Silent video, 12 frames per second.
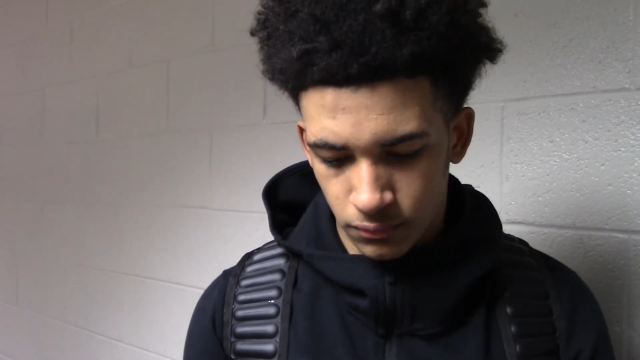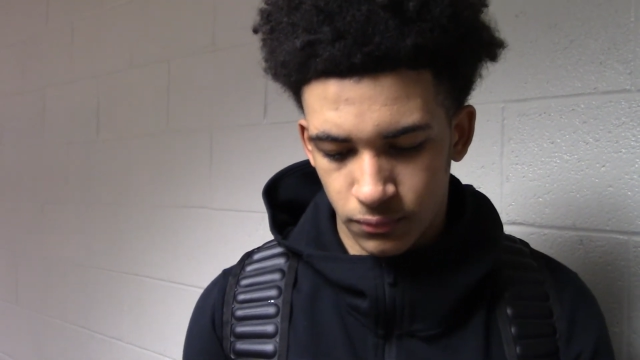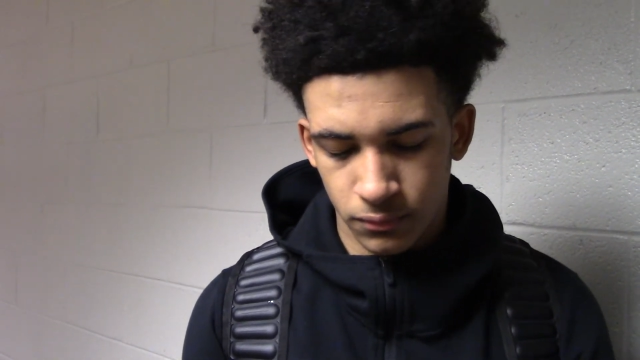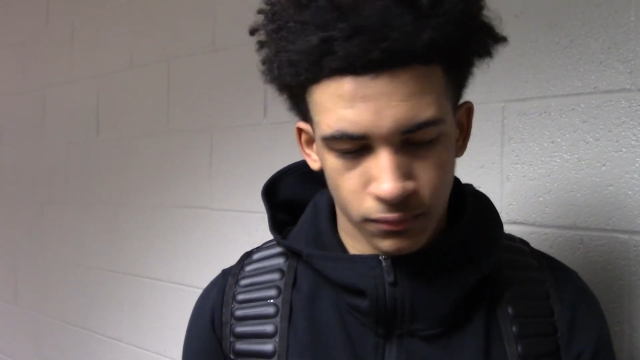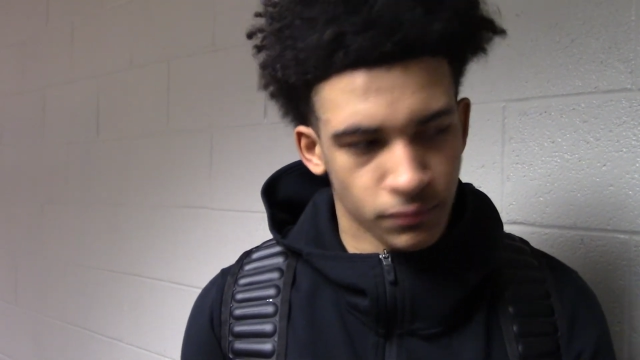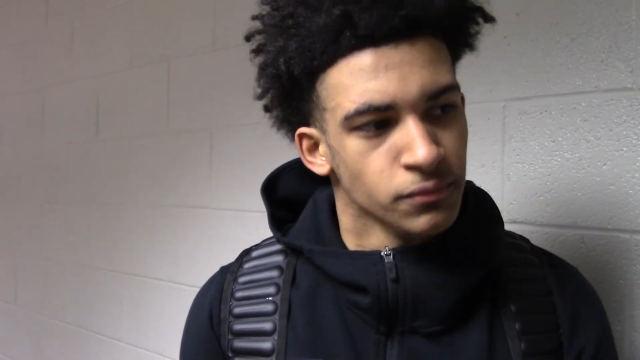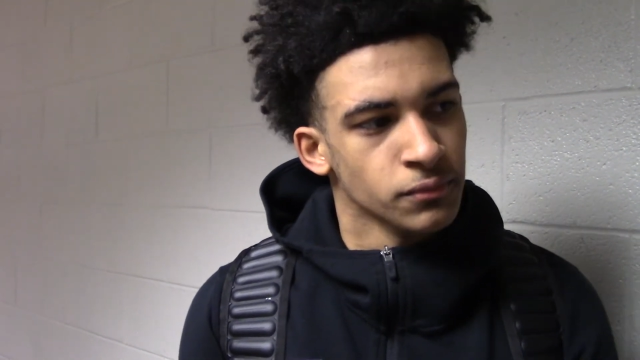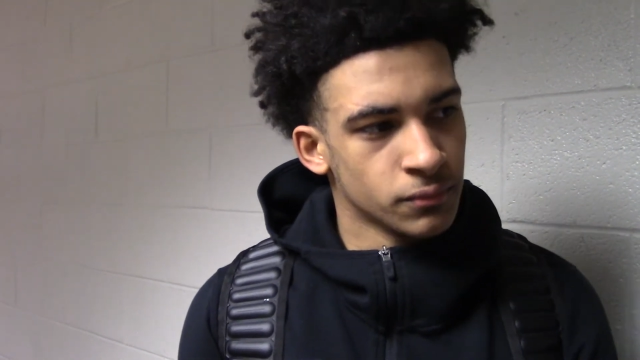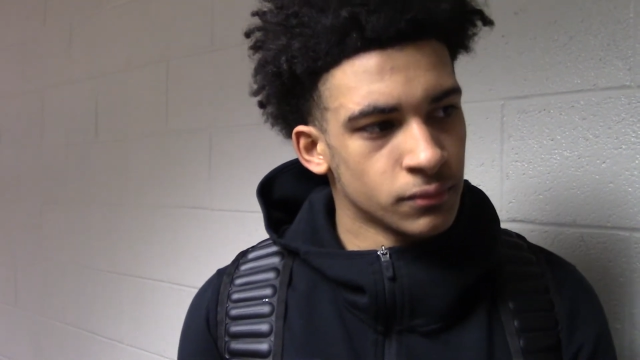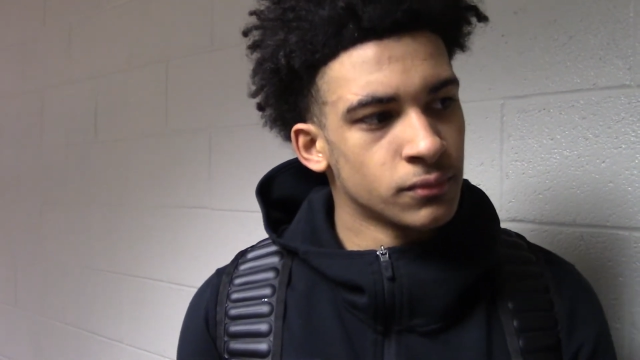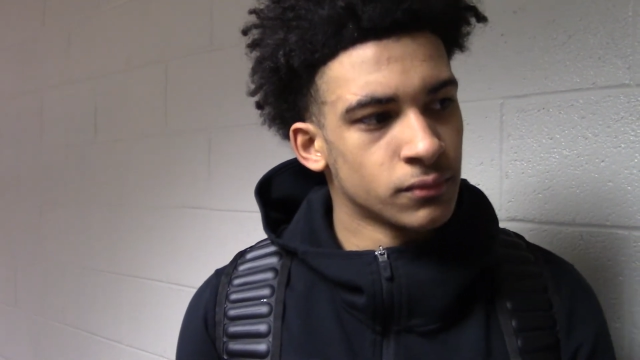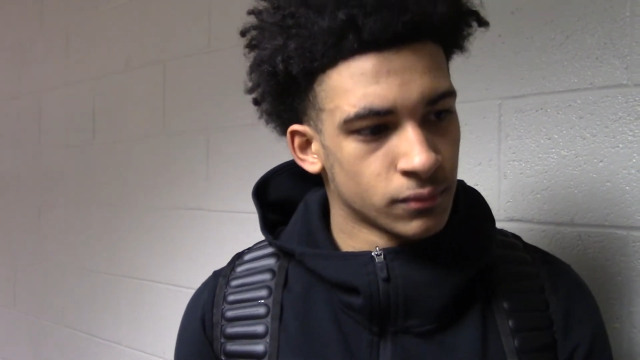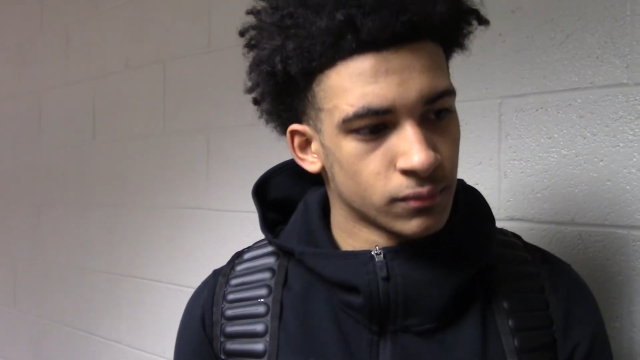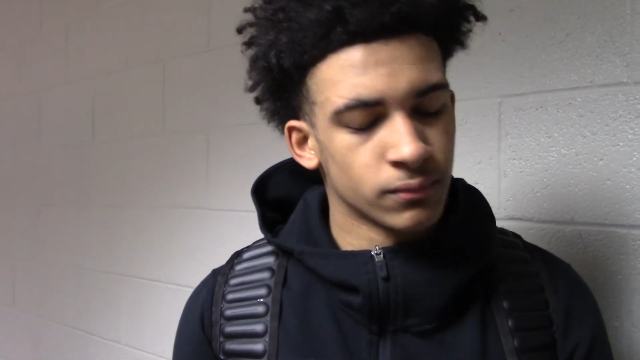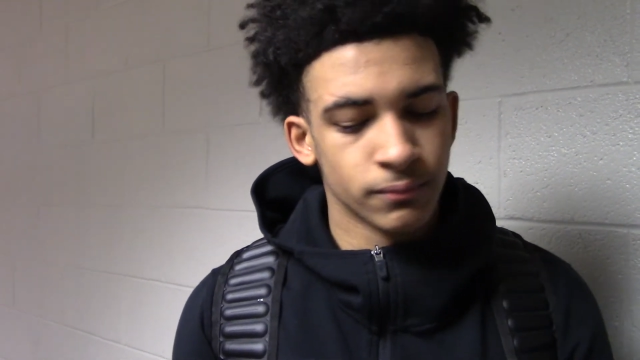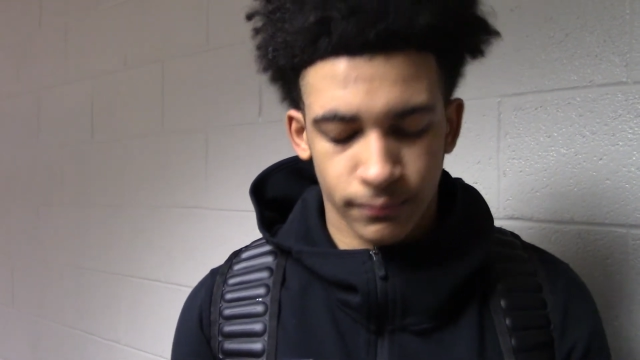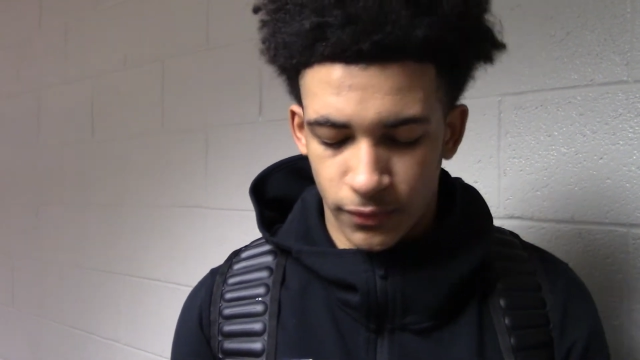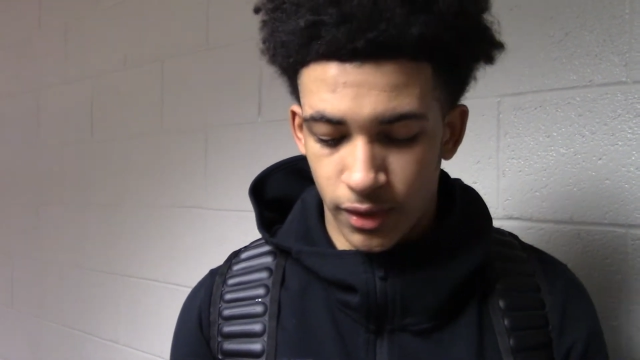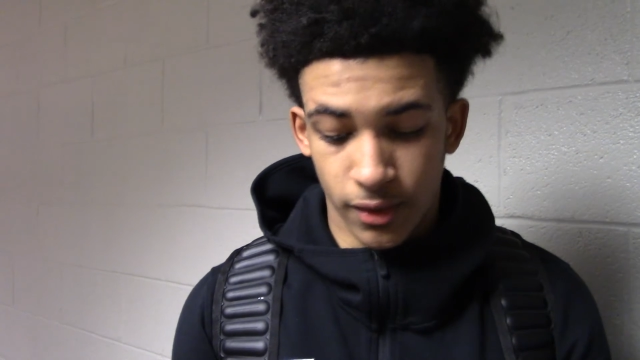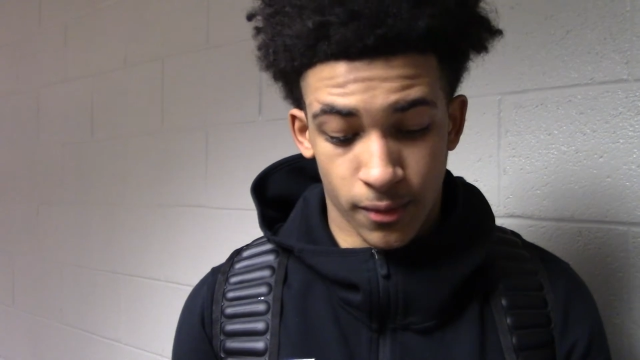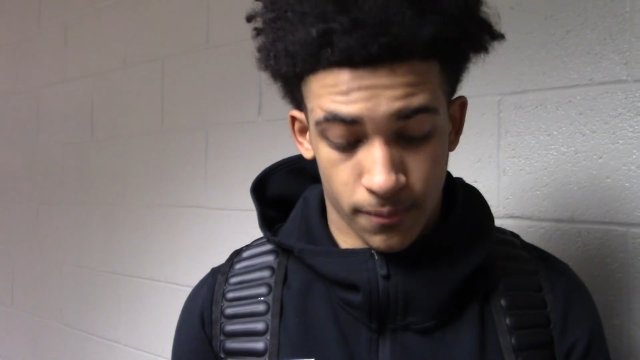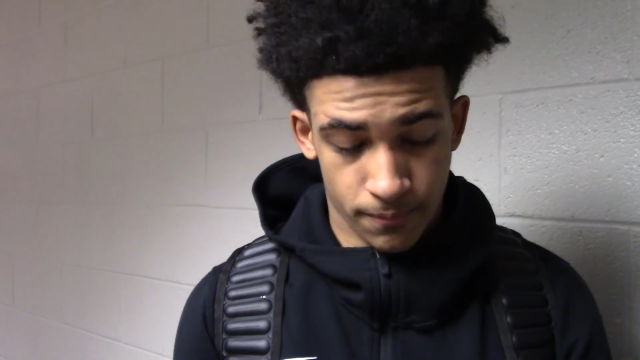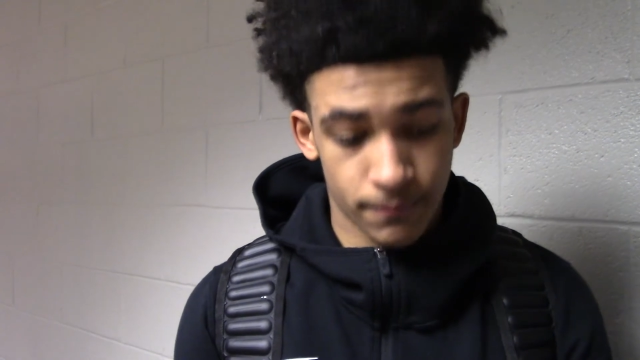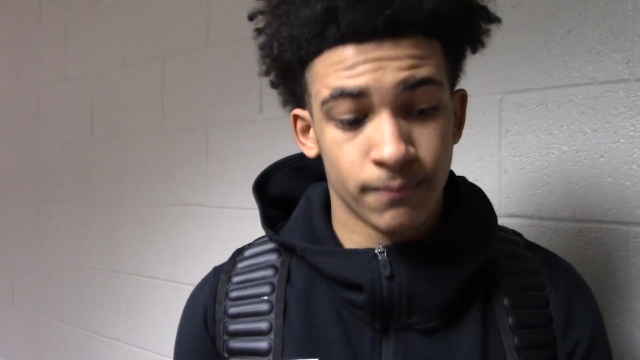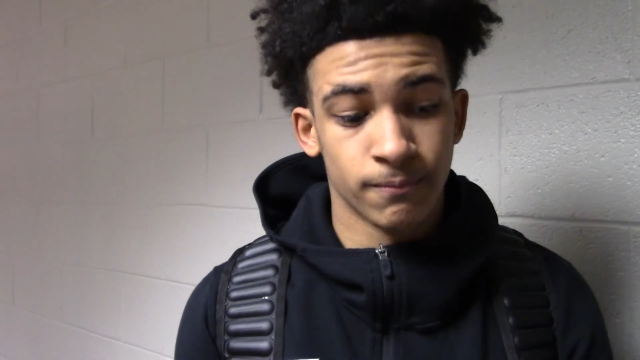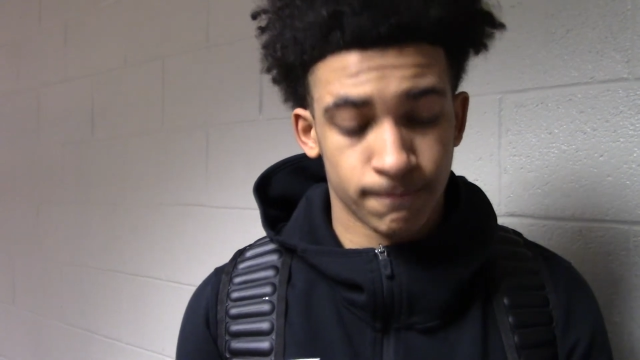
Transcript: combined for 41 points, 11